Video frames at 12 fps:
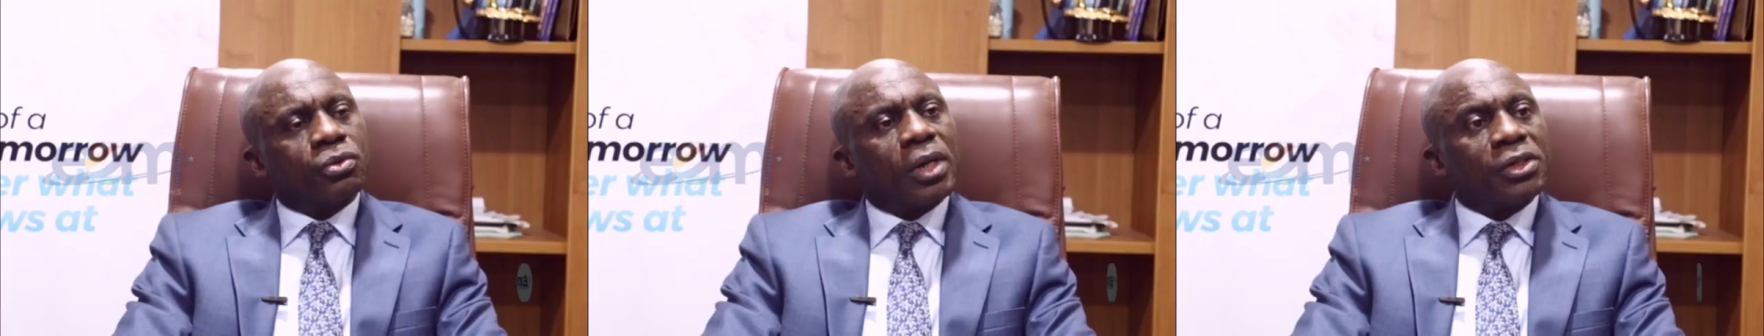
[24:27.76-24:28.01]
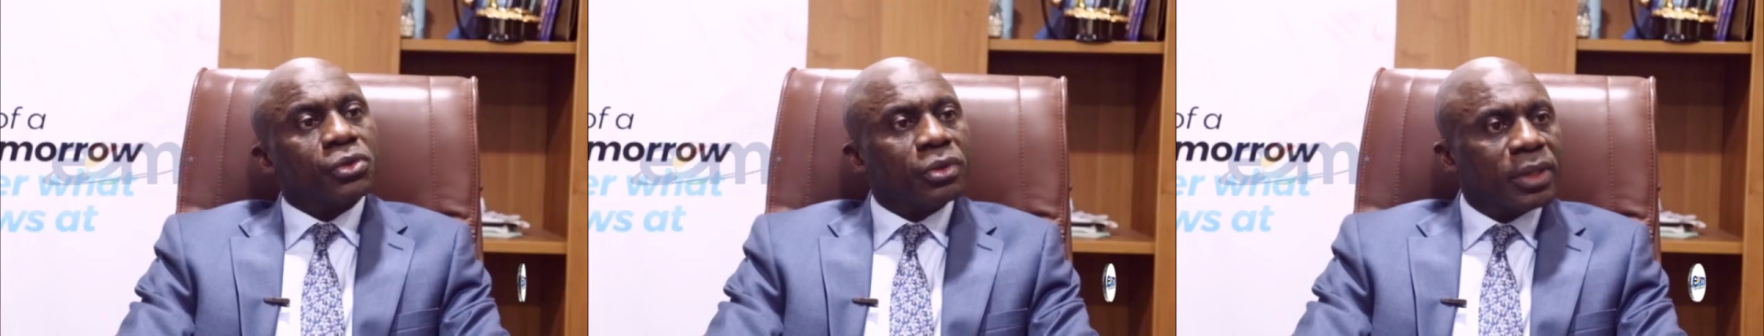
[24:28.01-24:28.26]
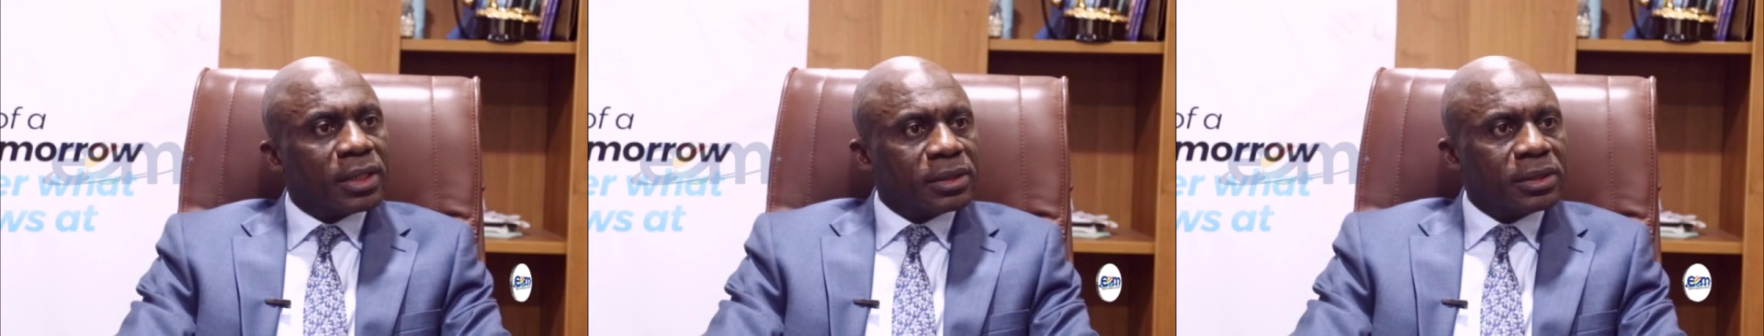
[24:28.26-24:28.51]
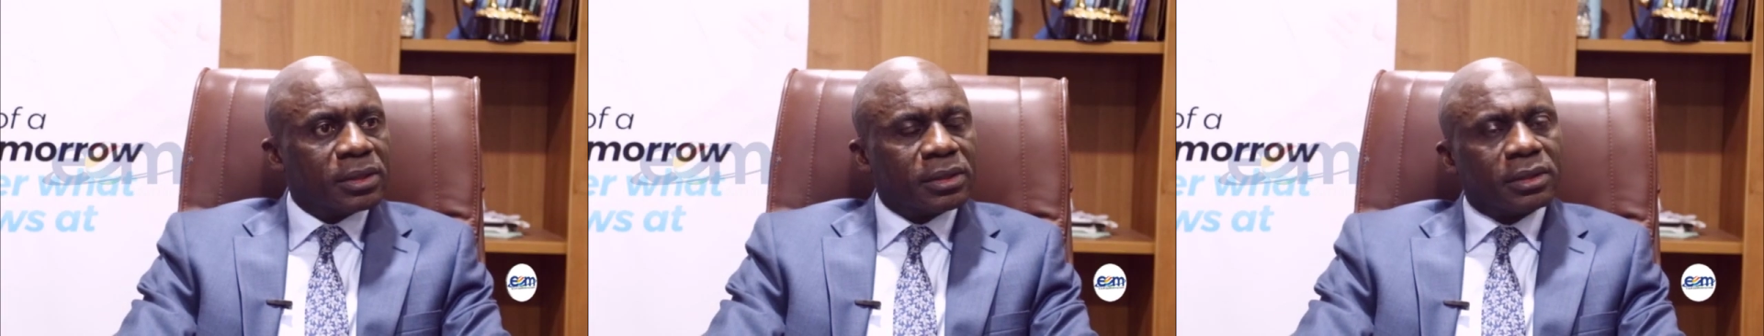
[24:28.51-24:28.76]
to
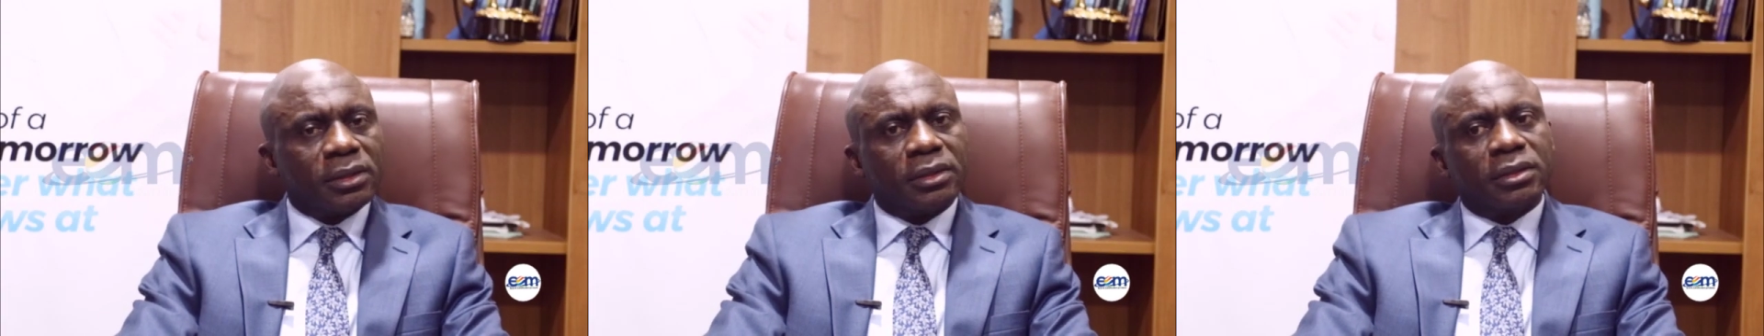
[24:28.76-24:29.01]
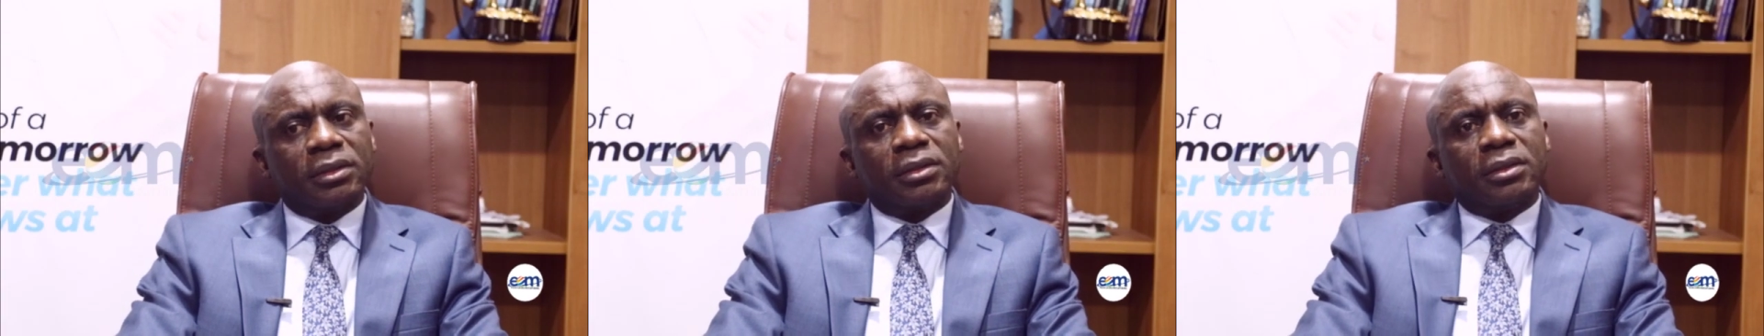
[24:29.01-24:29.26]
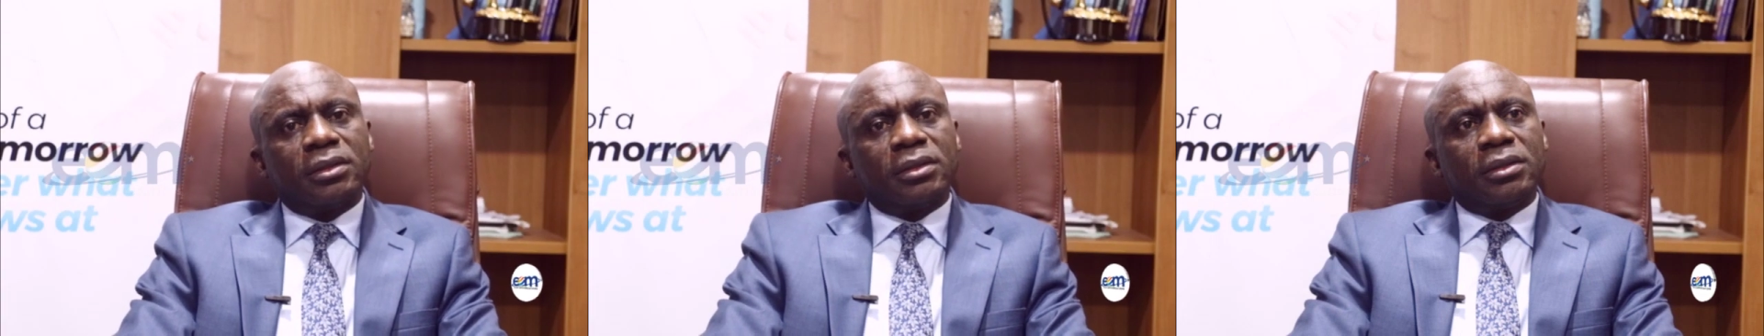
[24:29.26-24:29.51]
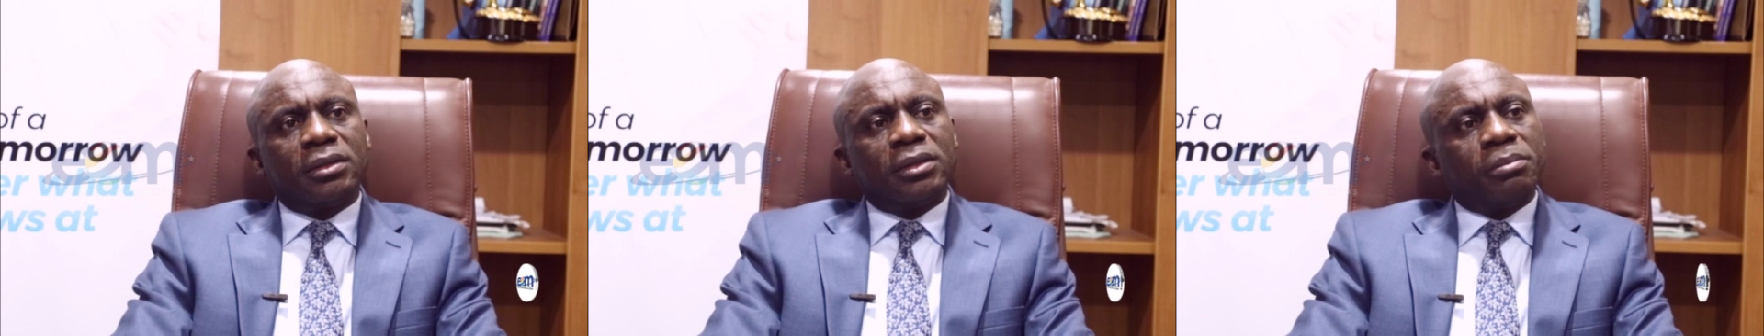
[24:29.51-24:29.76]
assurances.
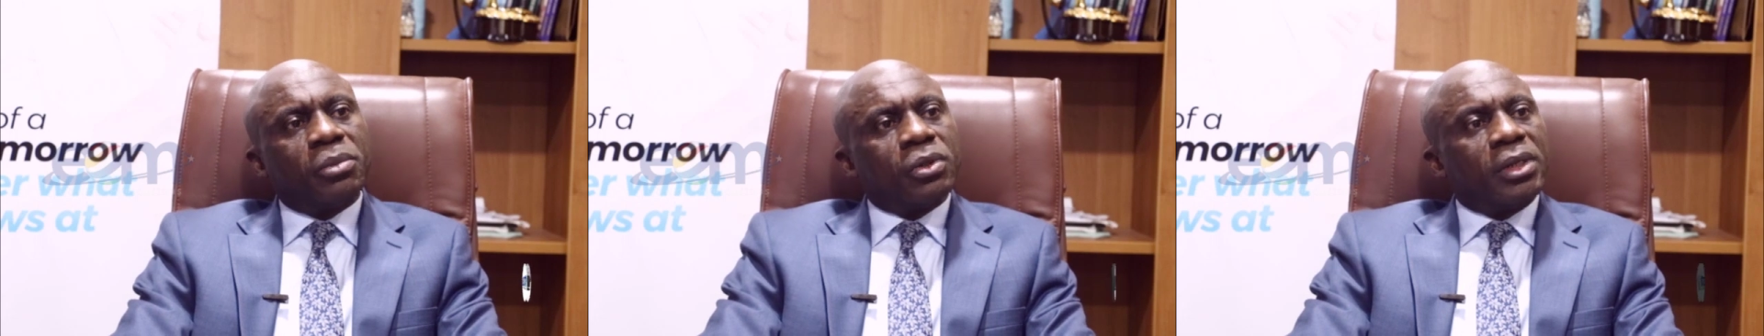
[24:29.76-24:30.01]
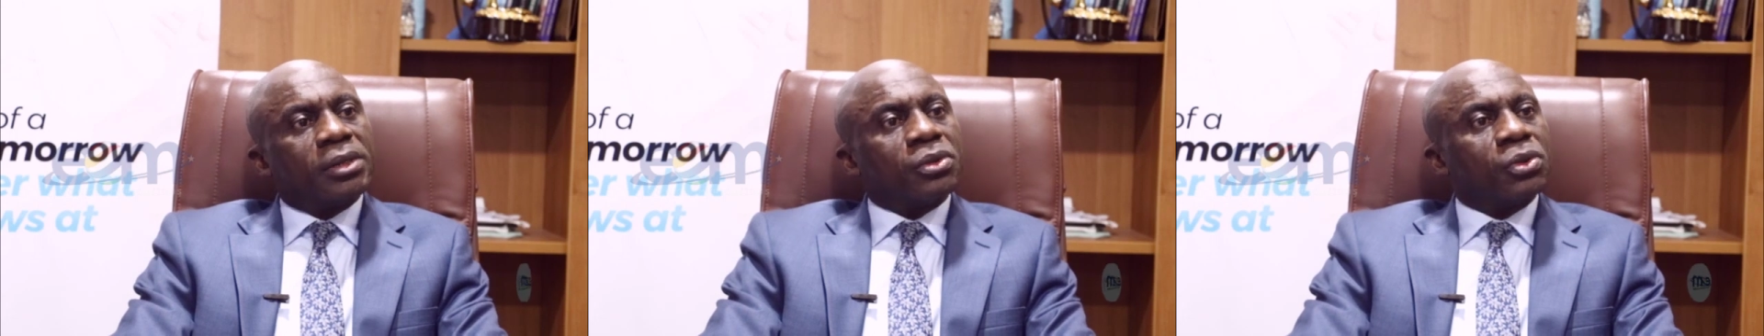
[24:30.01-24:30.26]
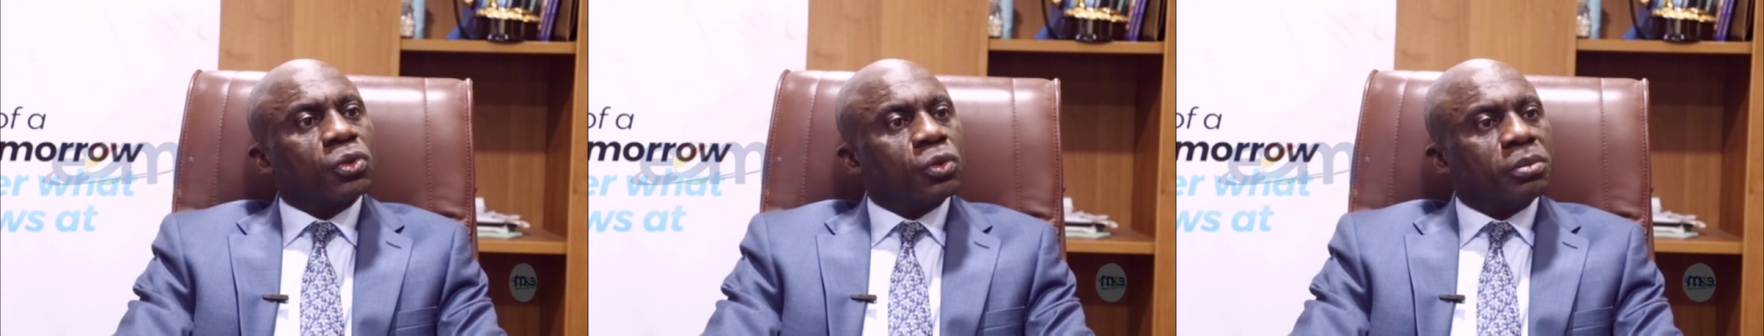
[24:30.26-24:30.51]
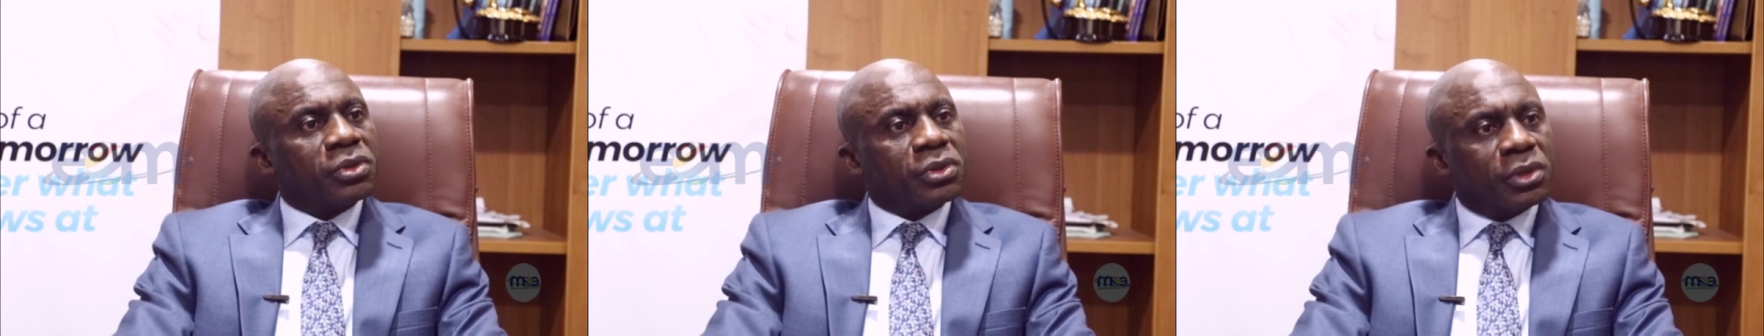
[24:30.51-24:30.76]
The board has
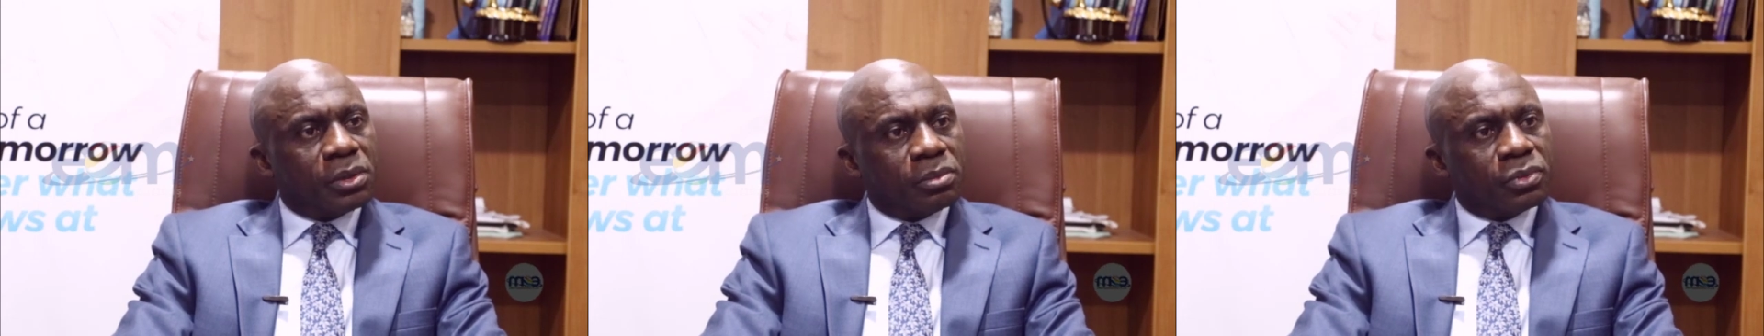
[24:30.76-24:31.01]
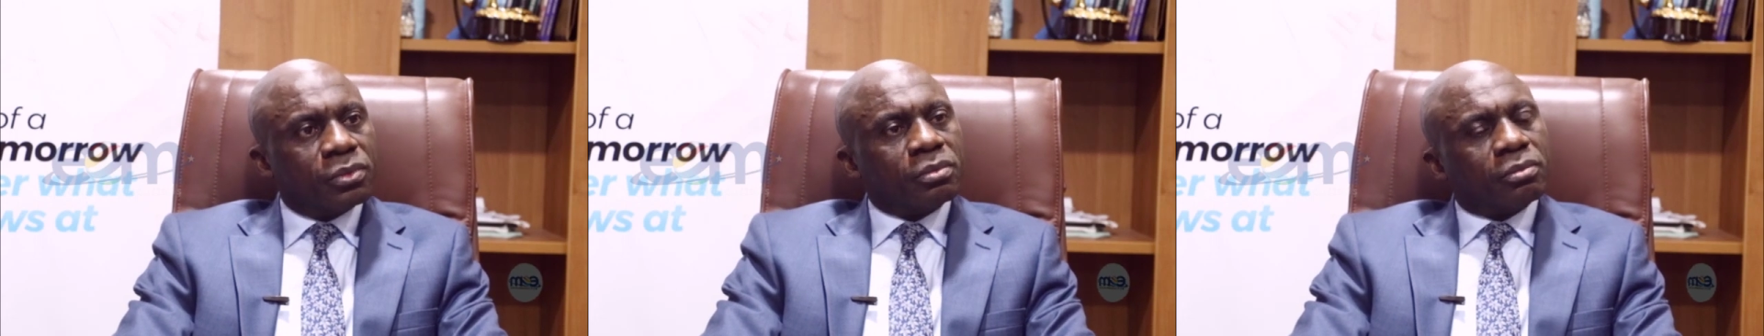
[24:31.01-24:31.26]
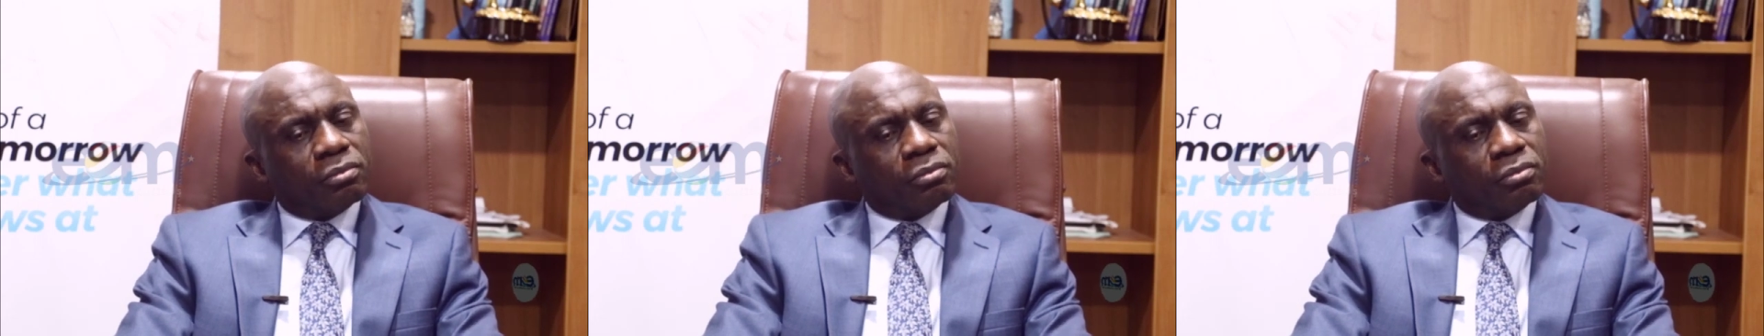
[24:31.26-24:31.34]
also been stable.